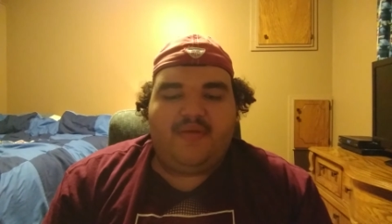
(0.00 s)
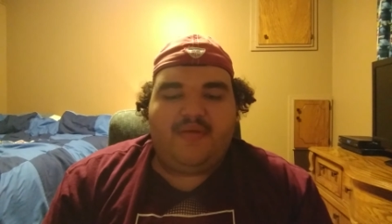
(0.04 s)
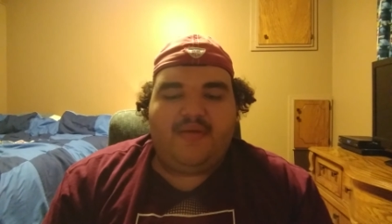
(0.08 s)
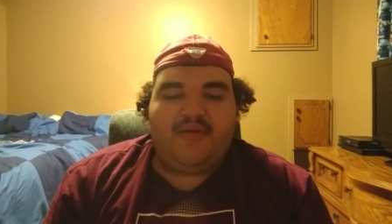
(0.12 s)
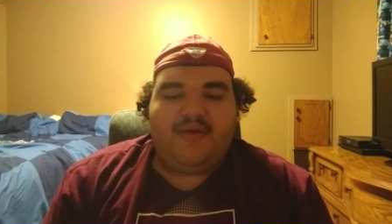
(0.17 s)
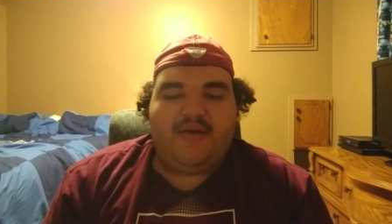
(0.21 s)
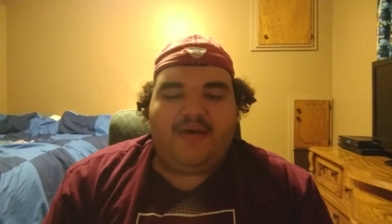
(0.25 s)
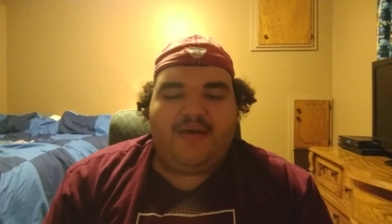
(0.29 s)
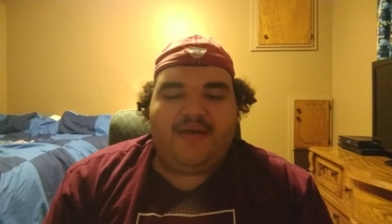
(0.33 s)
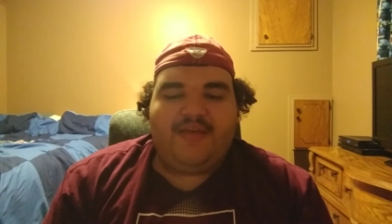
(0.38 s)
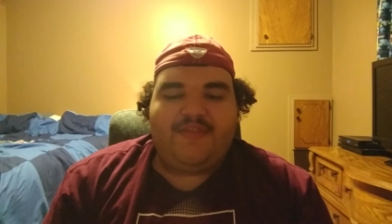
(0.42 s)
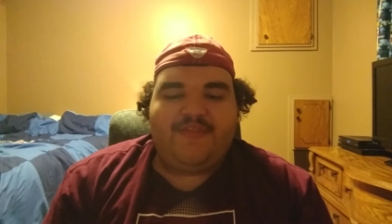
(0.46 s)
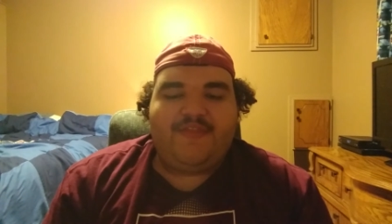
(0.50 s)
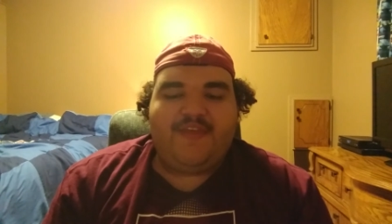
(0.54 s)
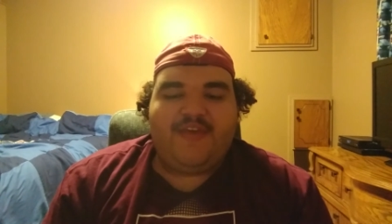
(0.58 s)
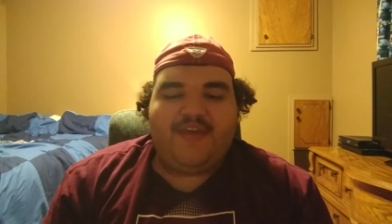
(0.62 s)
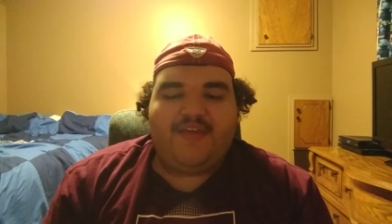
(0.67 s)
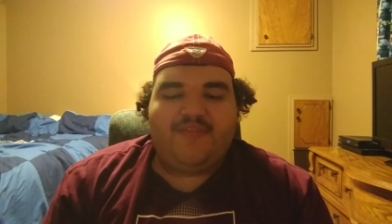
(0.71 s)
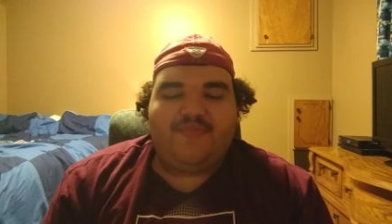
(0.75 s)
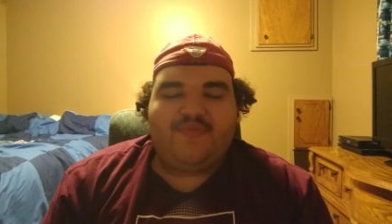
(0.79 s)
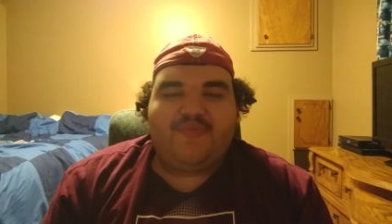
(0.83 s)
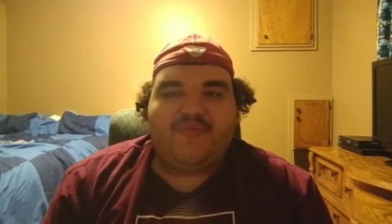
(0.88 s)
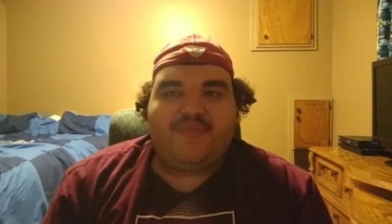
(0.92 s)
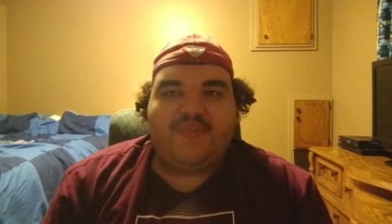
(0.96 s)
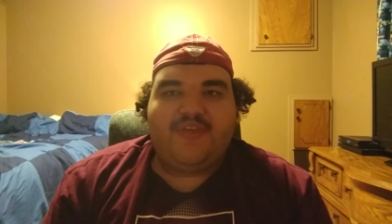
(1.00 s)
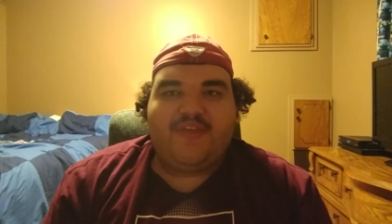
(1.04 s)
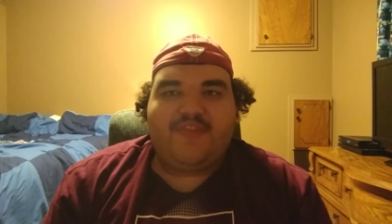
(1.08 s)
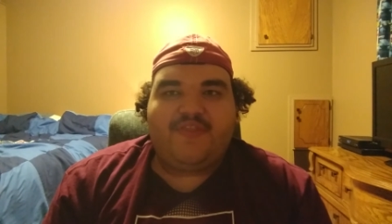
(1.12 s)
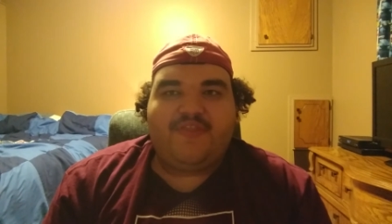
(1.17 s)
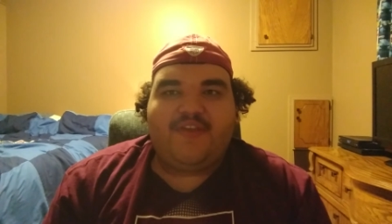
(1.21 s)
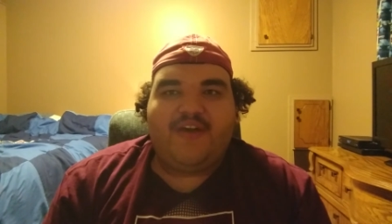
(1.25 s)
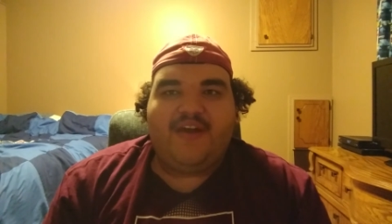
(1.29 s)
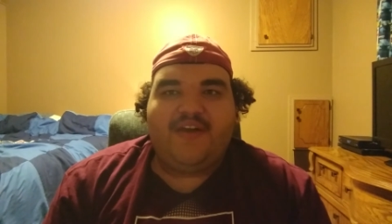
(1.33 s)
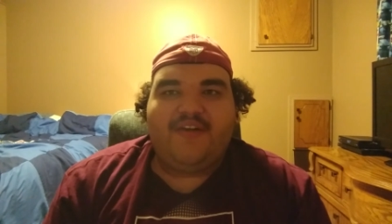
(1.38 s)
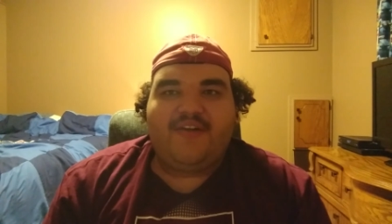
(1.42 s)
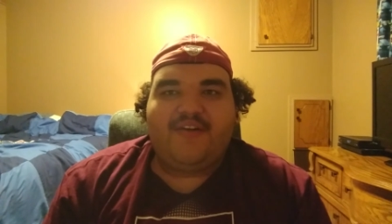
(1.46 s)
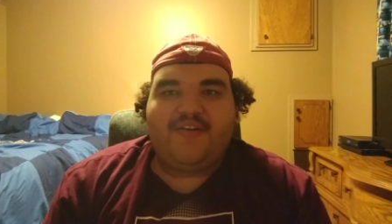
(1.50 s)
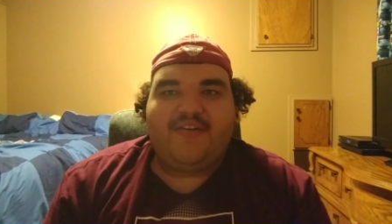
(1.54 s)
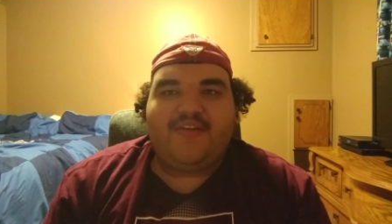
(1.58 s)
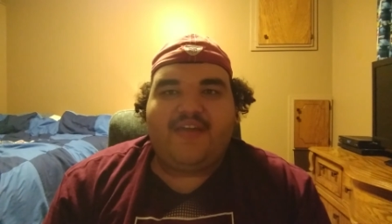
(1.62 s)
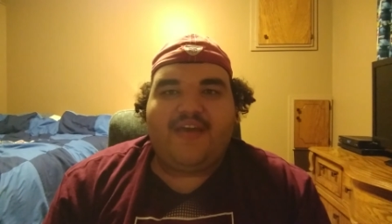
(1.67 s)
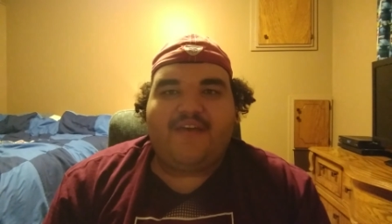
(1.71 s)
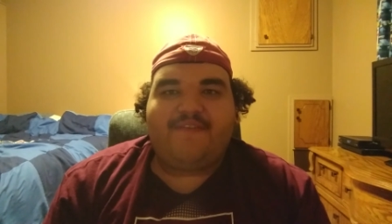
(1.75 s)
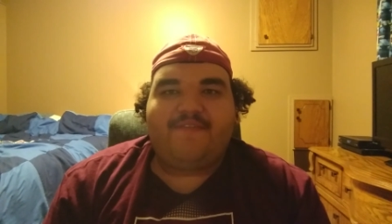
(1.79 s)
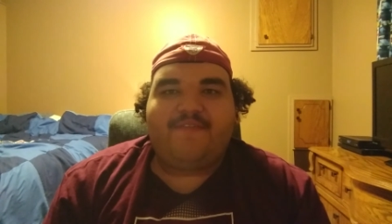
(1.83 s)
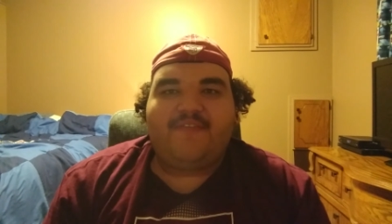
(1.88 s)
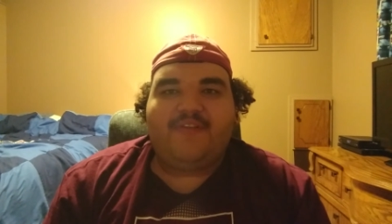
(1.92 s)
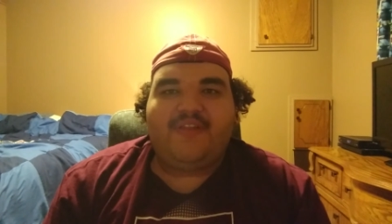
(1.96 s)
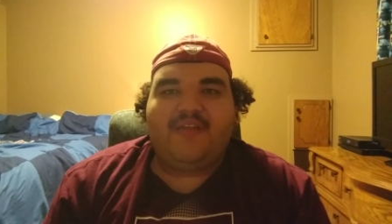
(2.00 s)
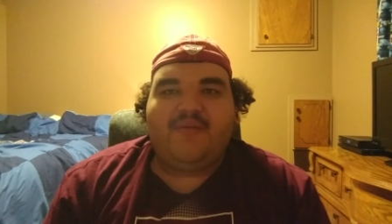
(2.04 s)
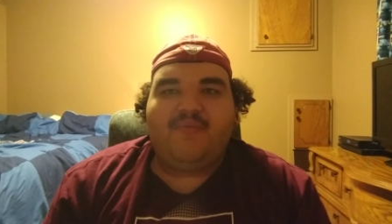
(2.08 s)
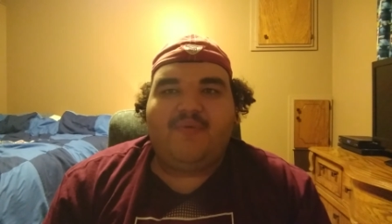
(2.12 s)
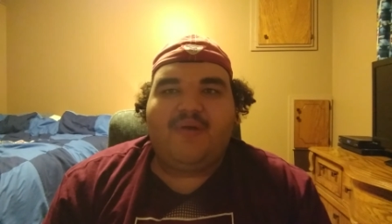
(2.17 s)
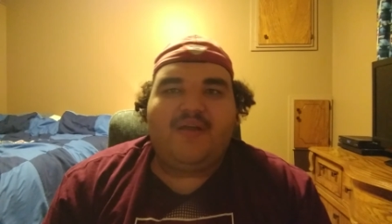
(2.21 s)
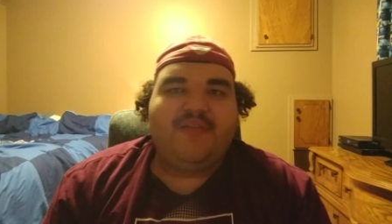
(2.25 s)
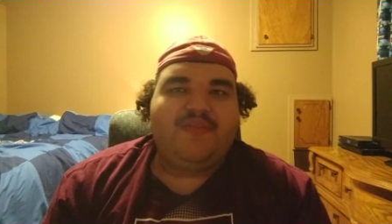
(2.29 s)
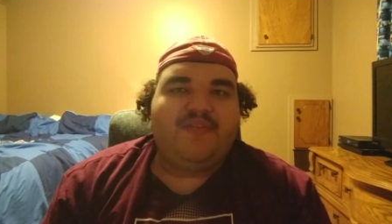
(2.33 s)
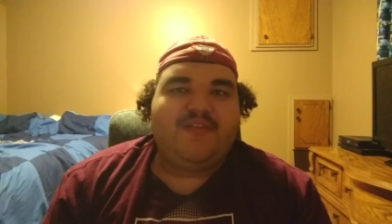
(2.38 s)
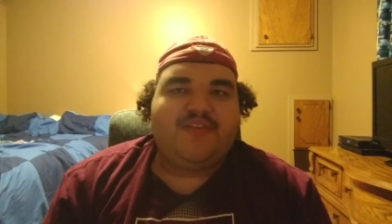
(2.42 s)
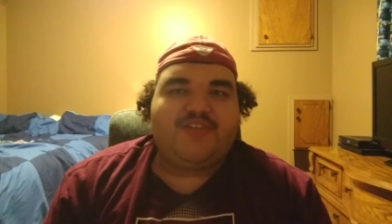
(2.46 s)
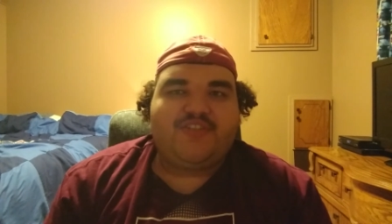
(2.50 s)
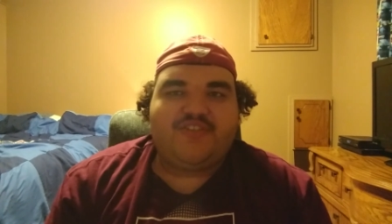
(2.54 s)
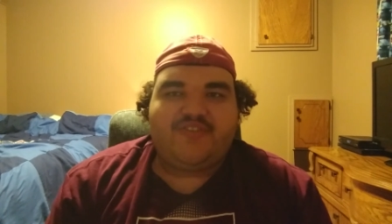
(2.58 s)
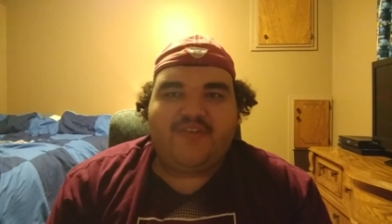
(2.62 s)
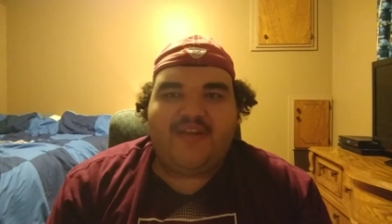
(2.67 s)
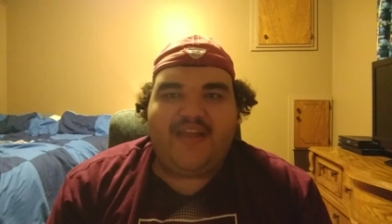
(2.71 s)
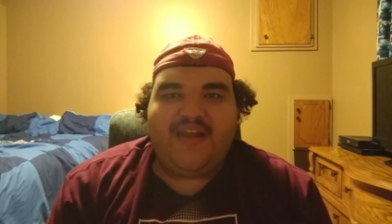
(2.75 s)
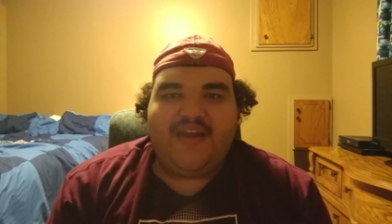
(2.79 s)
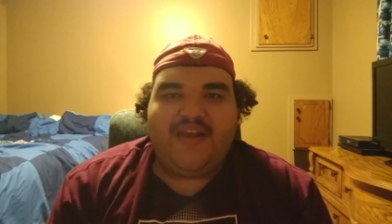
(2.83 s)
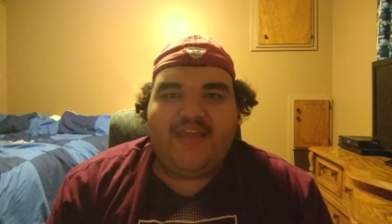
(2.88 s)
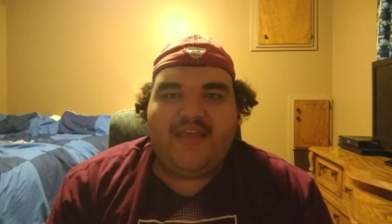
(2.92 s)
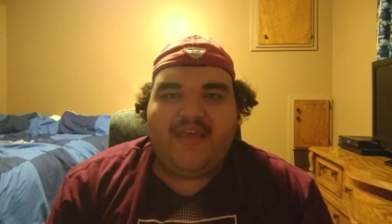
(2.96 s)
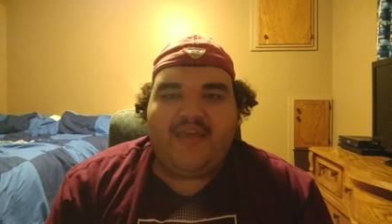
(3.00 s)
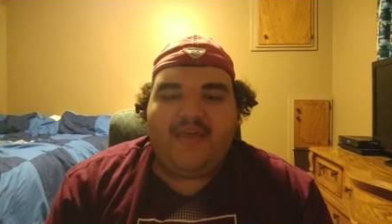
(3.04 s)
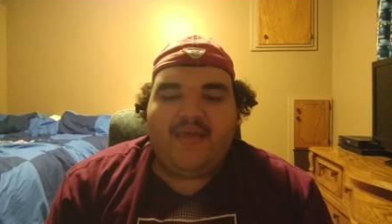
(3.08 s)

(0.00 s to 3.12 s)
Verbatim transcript: I think the Thunder definitely won this trade.